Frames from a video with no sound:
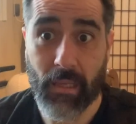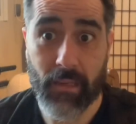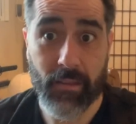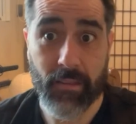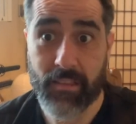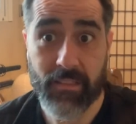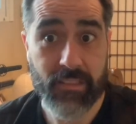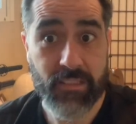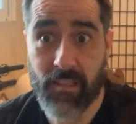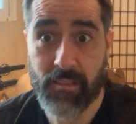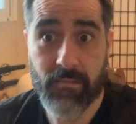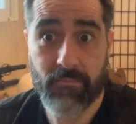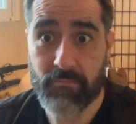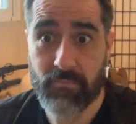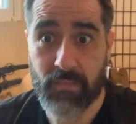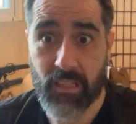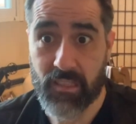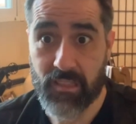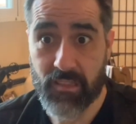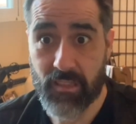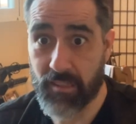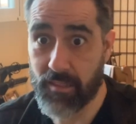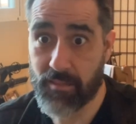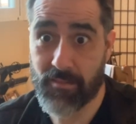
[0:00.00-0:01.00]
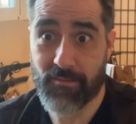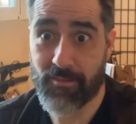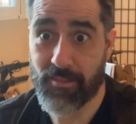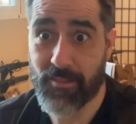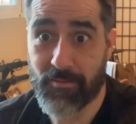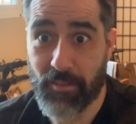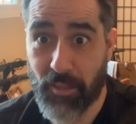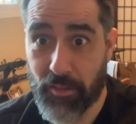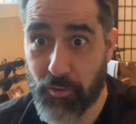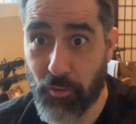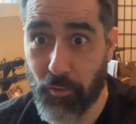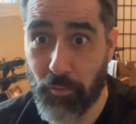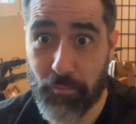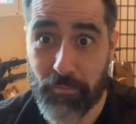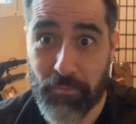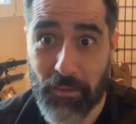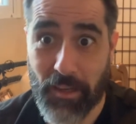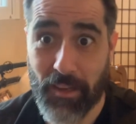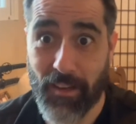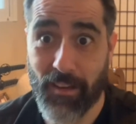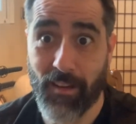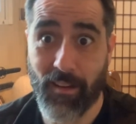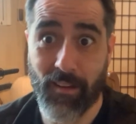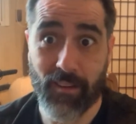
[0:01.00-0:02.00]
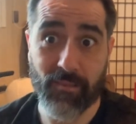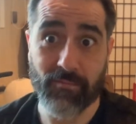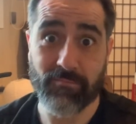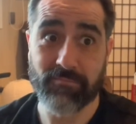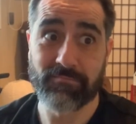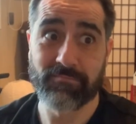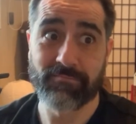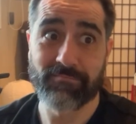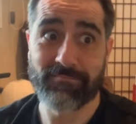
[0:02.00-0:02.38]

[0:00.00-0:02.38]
That's it. That's all. And